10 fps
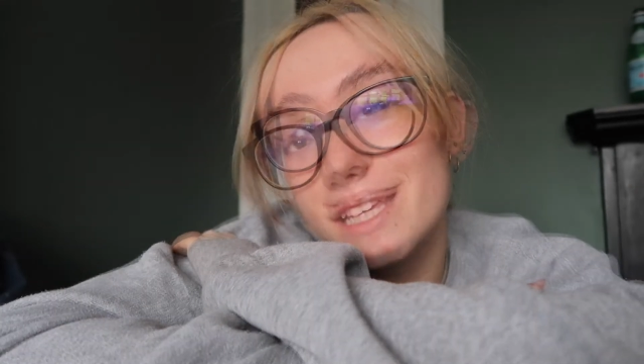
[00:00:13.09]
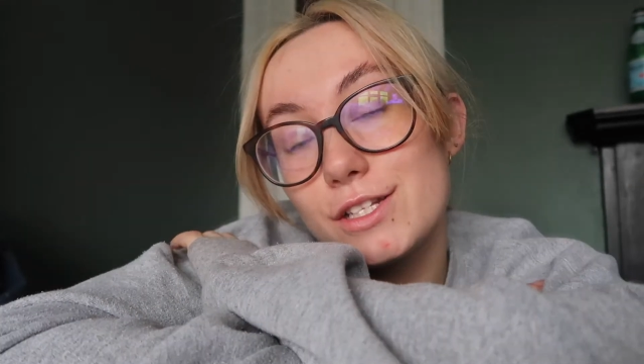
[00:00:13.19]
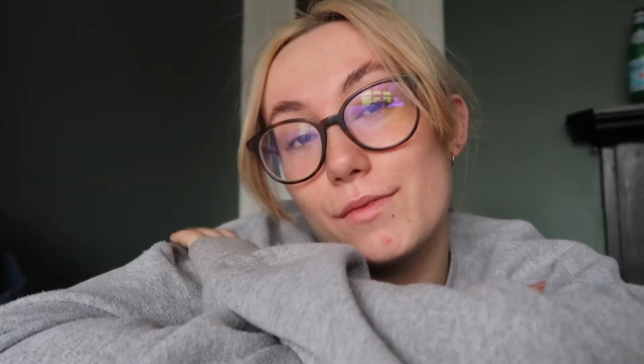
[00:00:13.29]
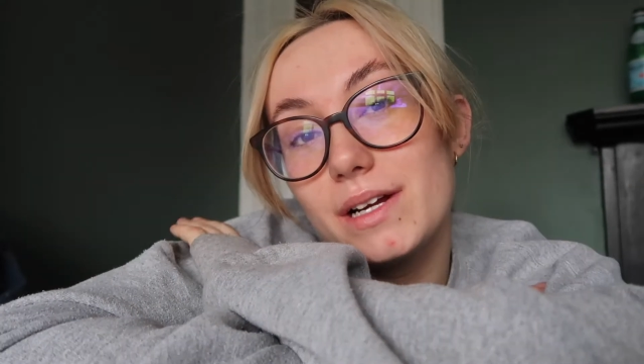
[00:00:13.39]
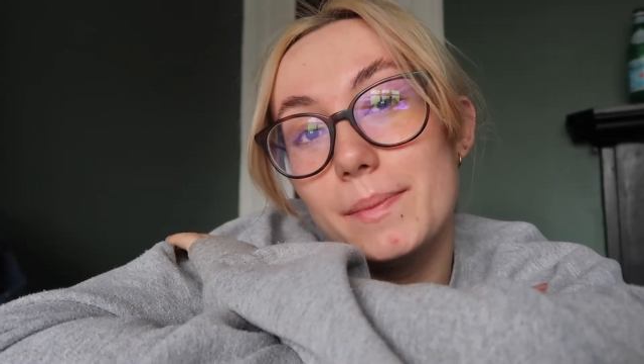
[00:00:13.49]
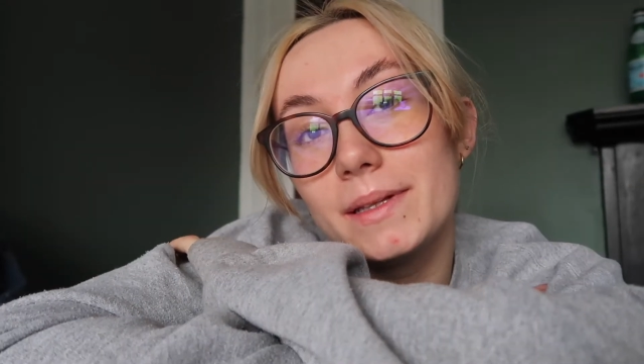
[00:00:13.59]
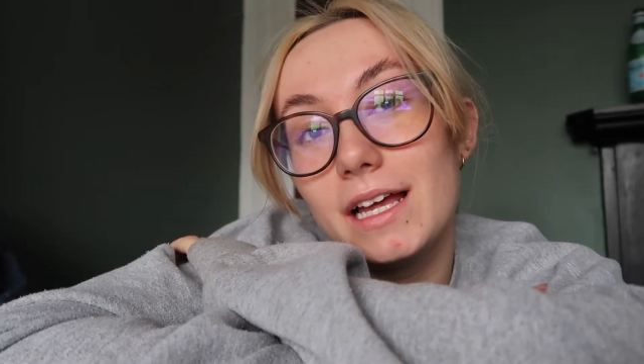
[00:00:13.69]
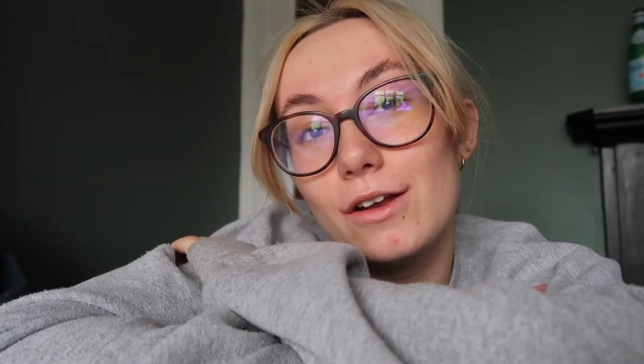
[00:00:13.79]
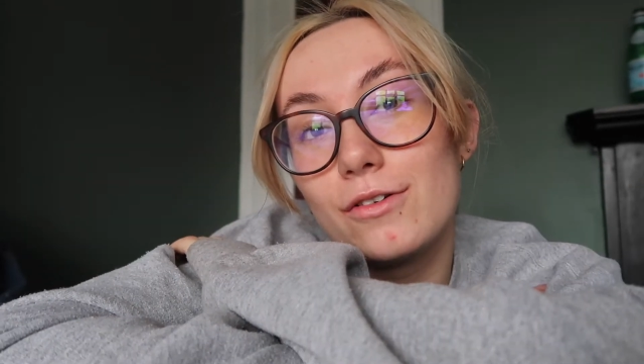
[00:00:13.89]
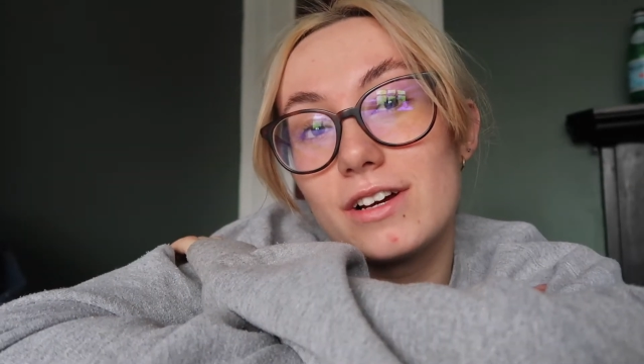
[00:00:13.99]
It's not really been
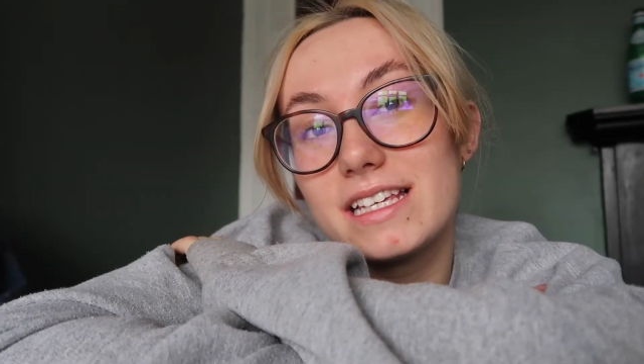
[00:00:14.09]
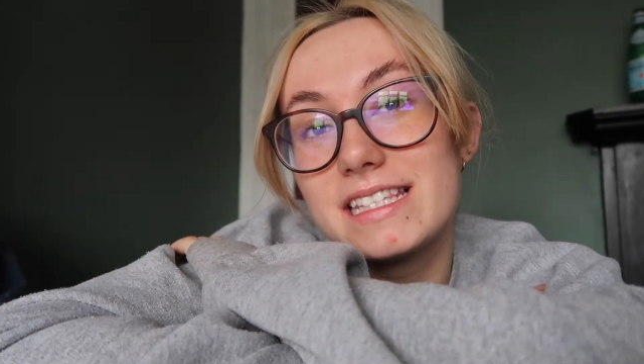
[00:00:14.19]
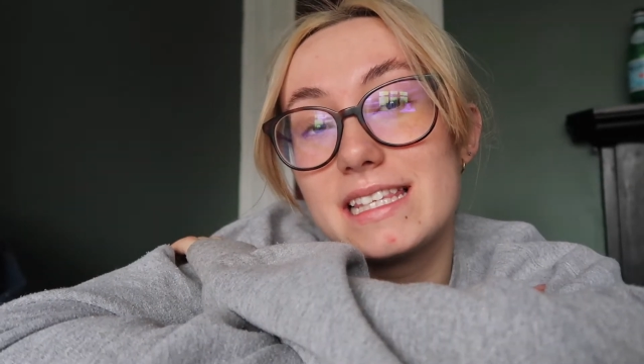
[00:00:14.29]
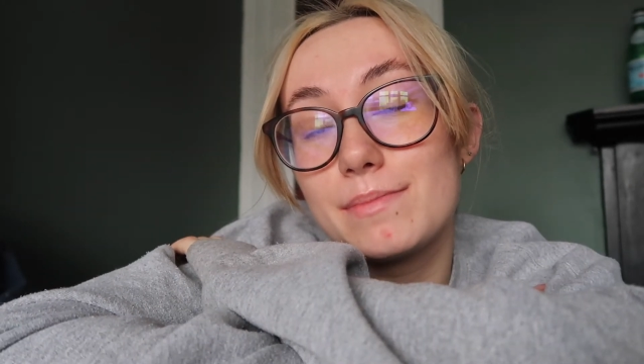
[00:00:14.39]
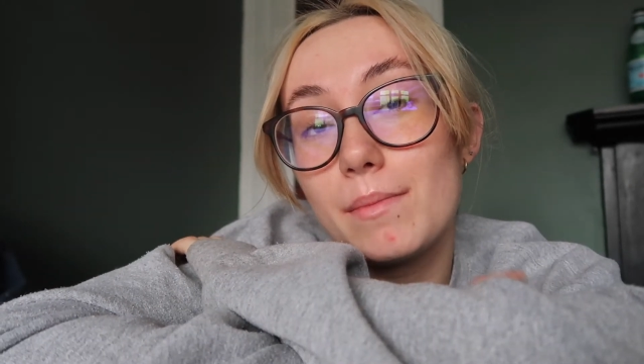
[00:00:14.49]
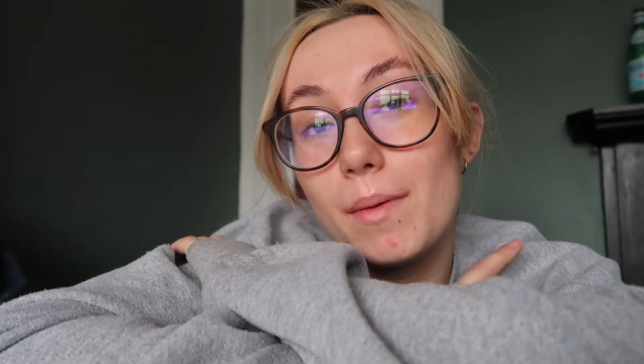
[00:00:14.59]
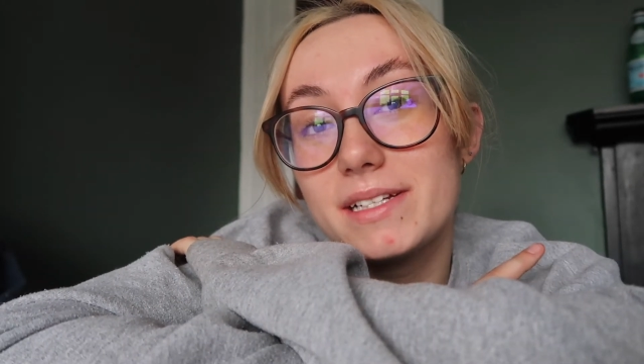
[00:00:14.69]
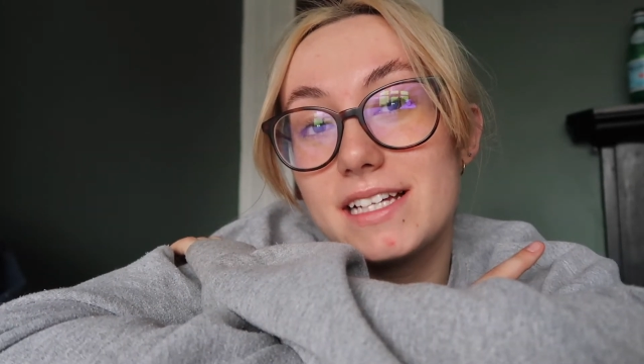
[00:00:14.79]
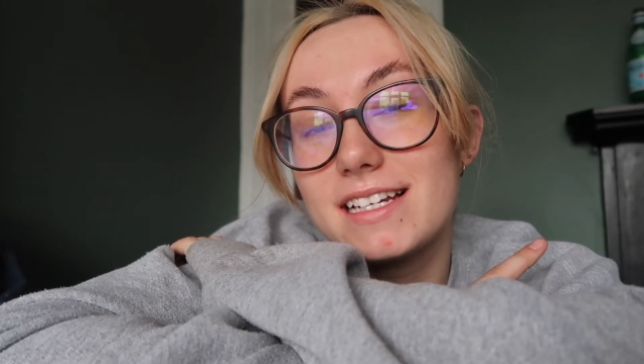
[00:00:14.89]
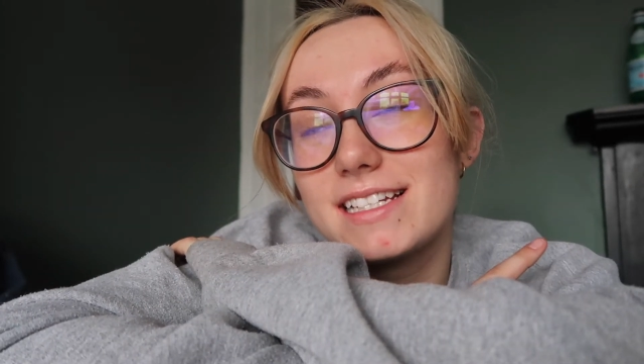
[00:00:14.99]
that long since my mom
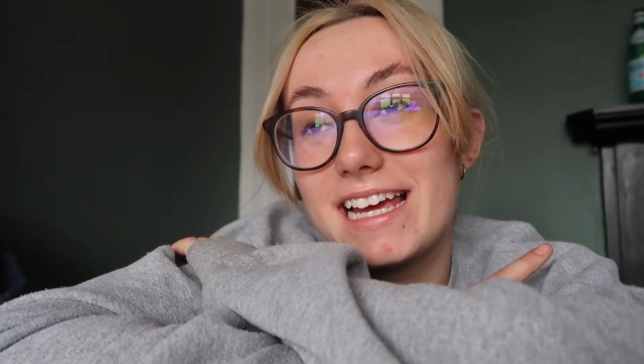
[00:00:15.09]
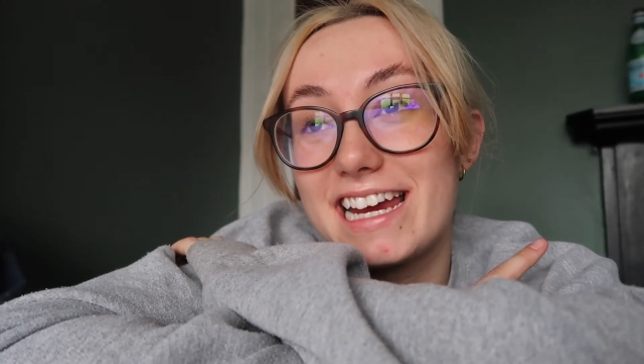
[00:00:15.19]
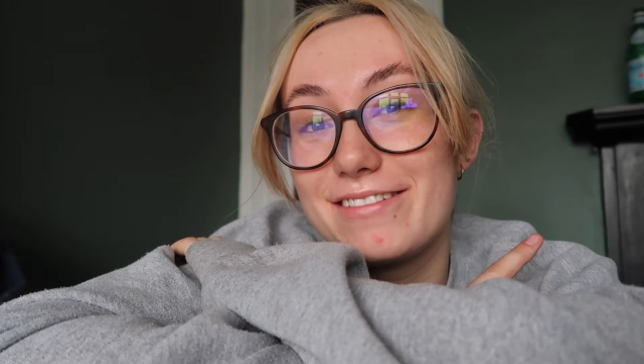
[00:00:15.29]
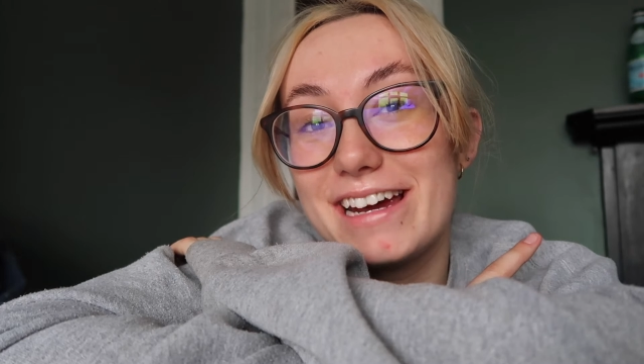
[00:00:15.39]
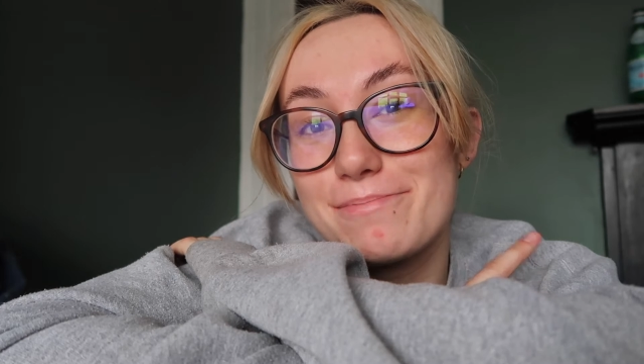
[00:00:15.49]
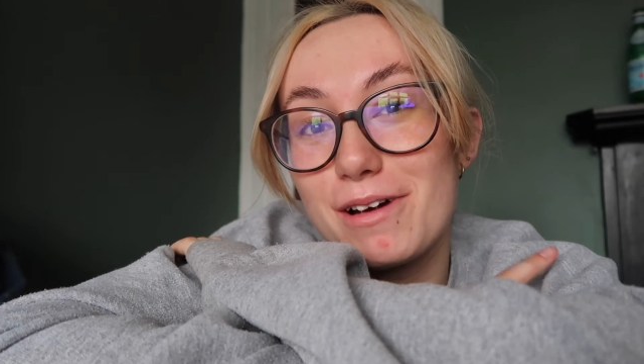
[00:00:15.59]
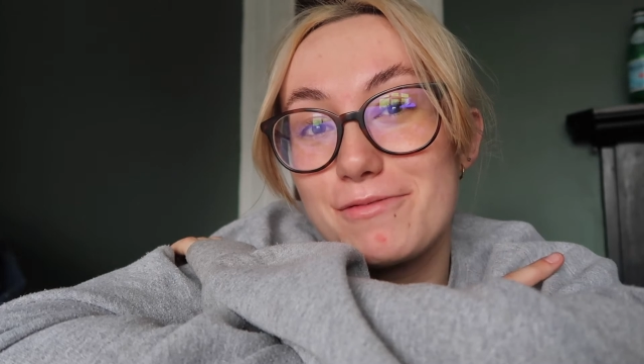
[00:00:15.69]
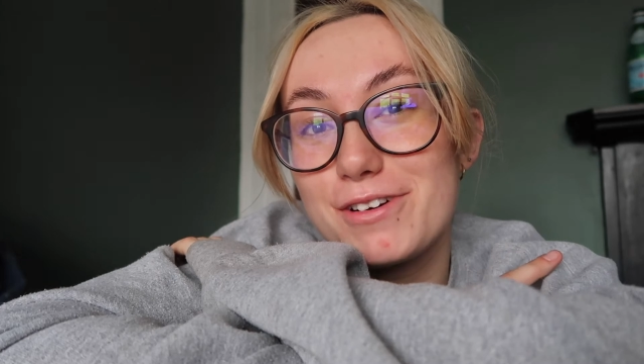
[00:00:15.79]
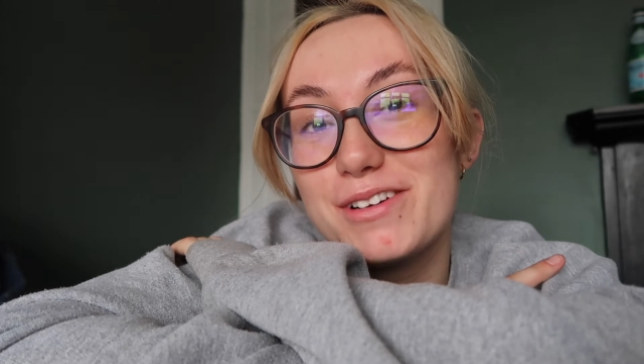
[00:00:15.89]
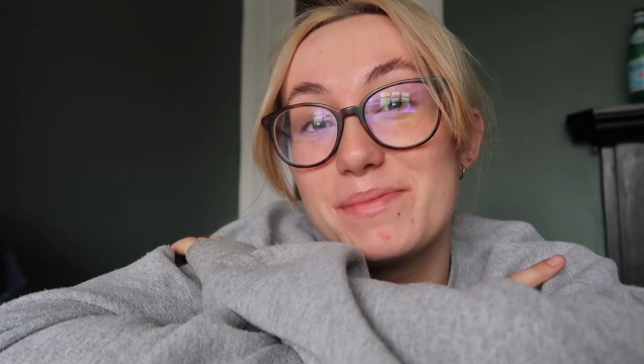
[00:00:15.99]
and dad decorated my
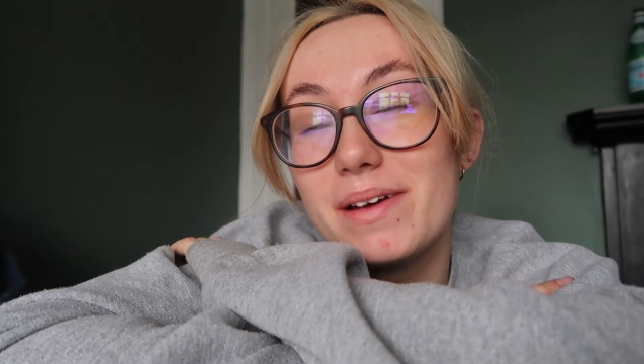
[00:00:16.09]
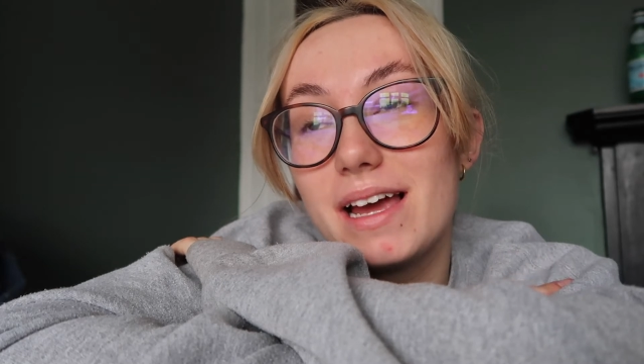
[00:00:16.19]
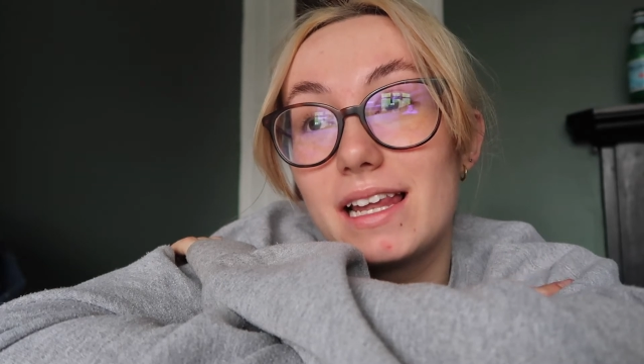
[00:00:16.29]
room